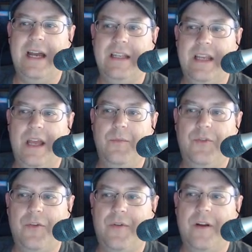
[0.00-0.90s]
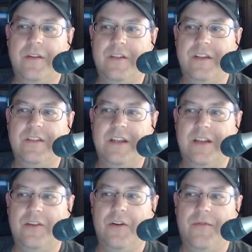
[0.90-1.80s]
games so far this season. He
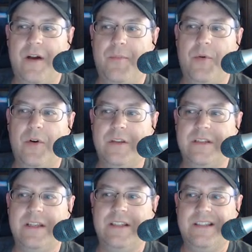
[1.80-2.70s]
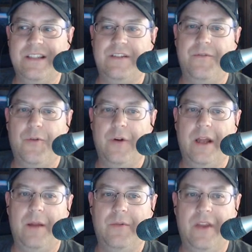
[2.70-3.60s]
had 35 points in 64
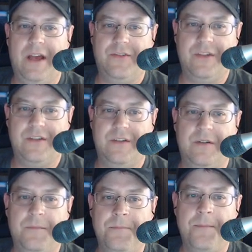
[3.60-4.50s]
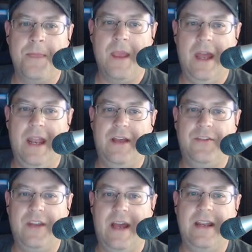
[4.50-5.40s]
games last season, and
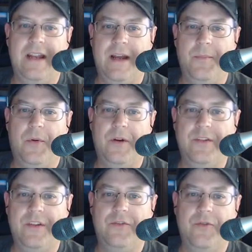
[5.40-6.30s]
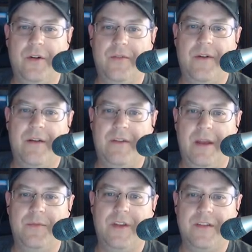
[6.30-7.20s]
has 99 points in 205
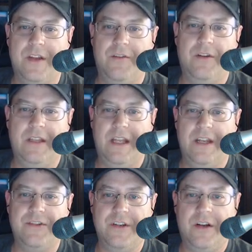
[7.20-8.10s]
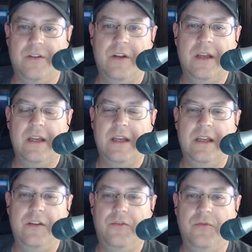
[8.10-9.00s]
games since entering the NHL
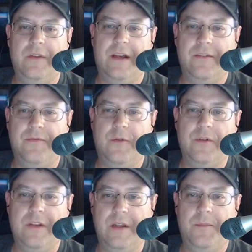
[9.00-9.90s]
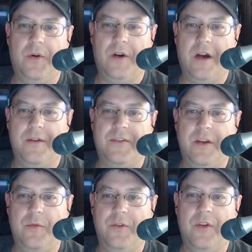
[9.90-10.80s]
in 2014.
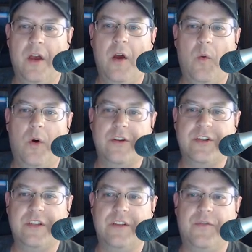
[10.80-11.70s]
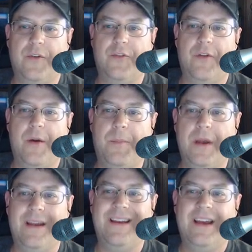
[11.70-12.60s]
Burakovsky was Washington's first-round
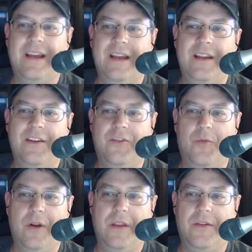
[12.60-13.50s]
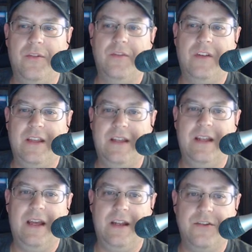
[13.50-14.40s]
pick in the
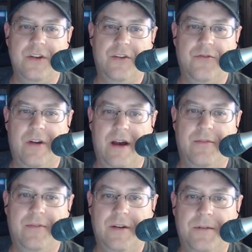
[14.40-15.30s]
2013 NHL draft.